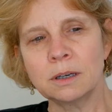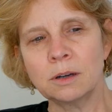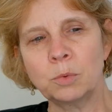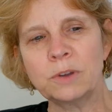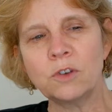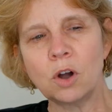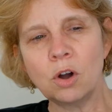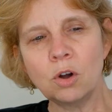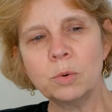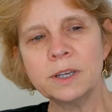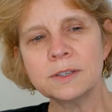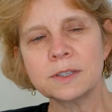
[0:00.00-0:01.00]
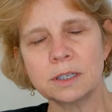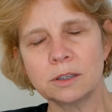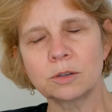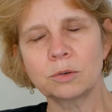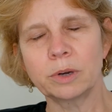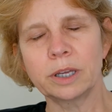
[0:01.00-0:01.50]
We've always
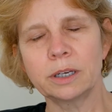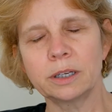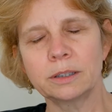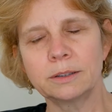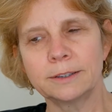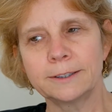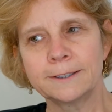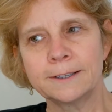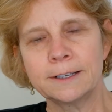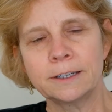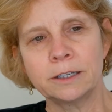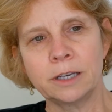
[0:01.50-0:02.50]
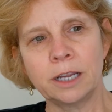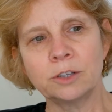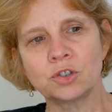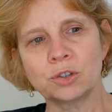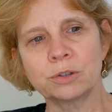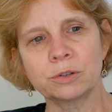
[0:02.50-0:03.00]
integrated
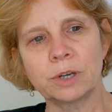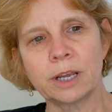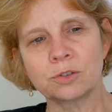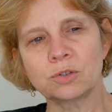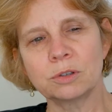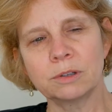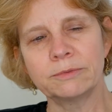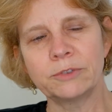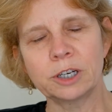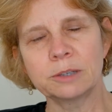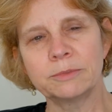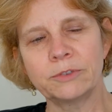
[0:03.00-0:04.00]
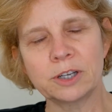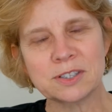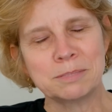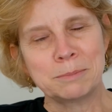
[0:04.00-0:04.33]
nature, natural environments.